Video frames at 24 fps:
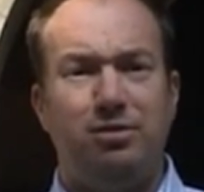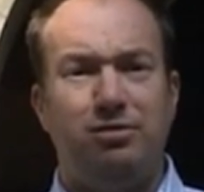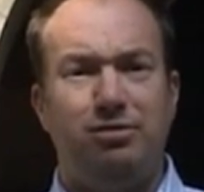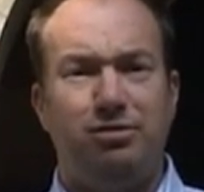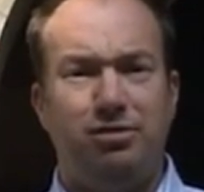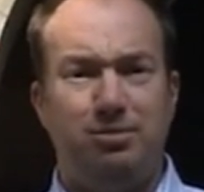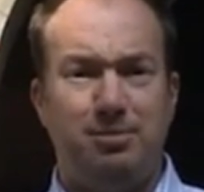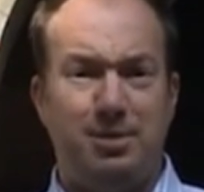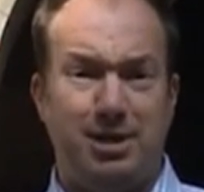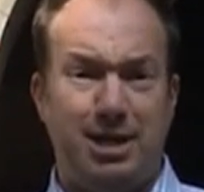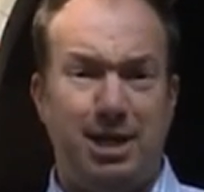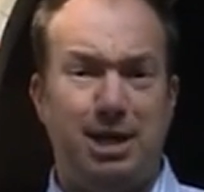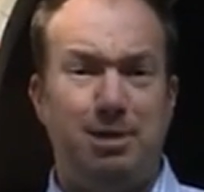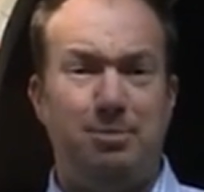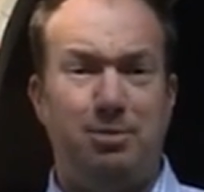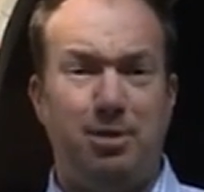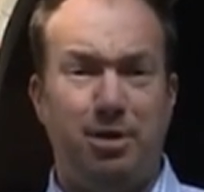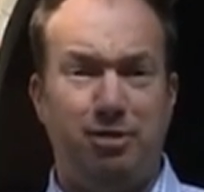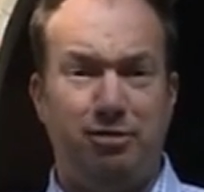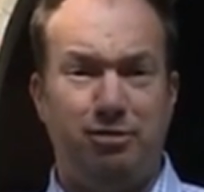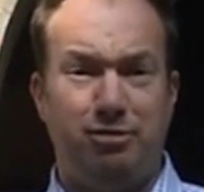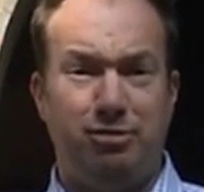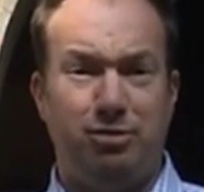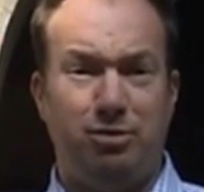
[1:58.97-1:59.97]
from the
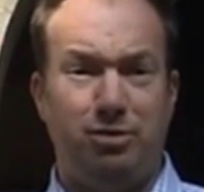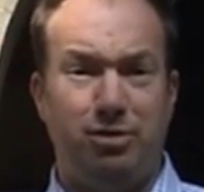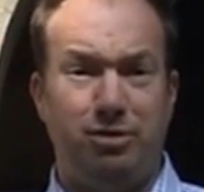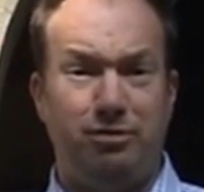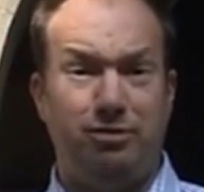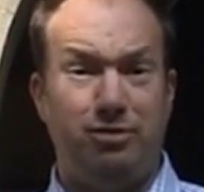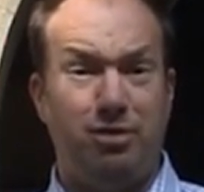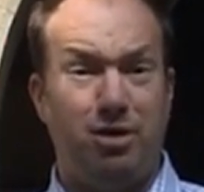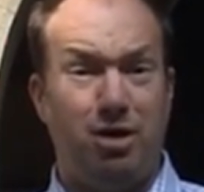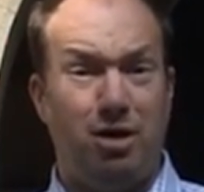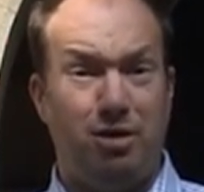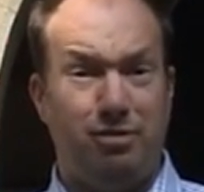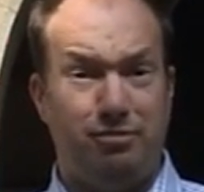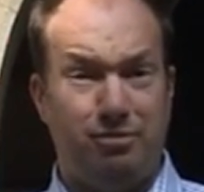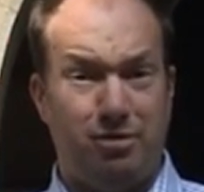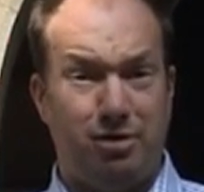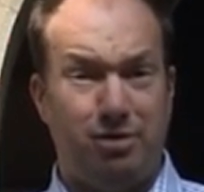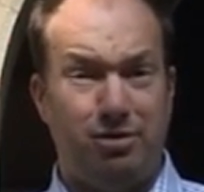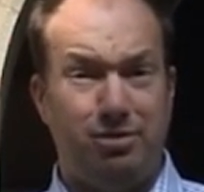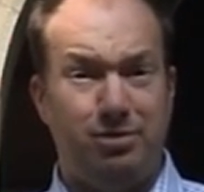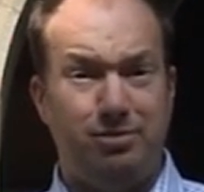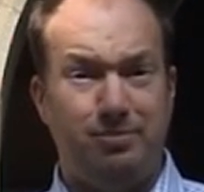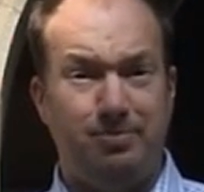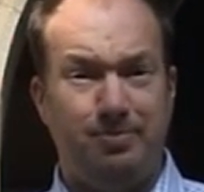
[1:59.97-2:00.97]
nearby fort of
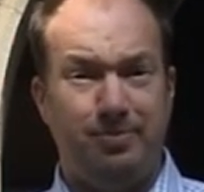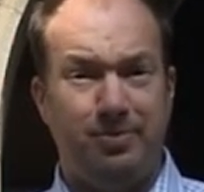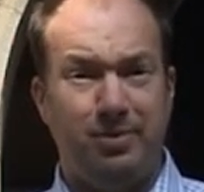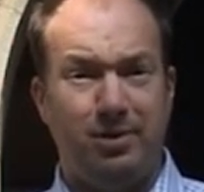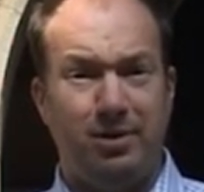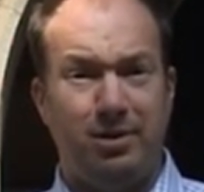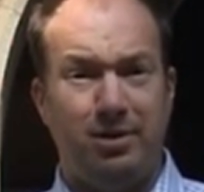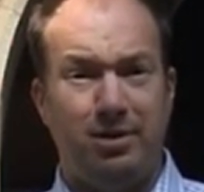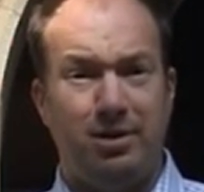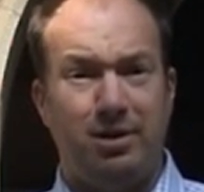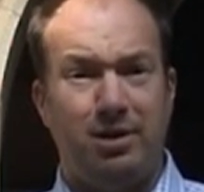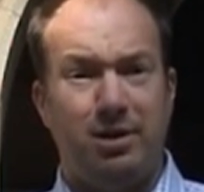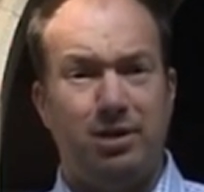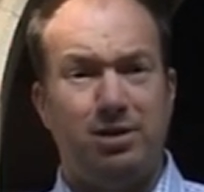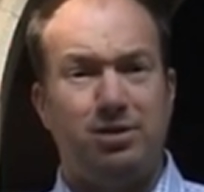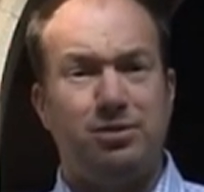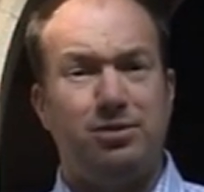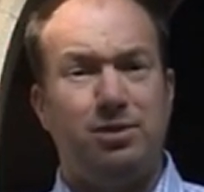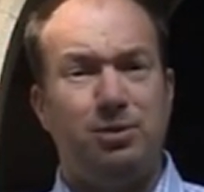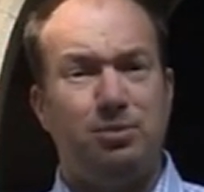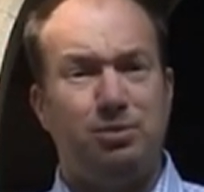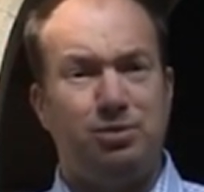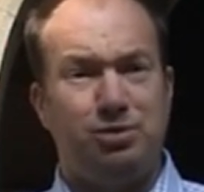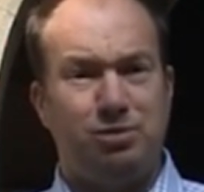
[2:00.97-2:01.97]
Carvoron.
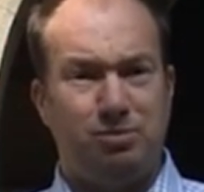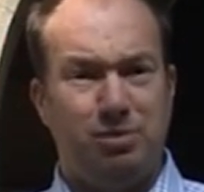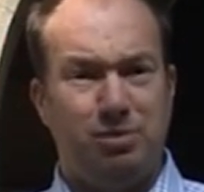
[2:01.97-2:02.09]
So it was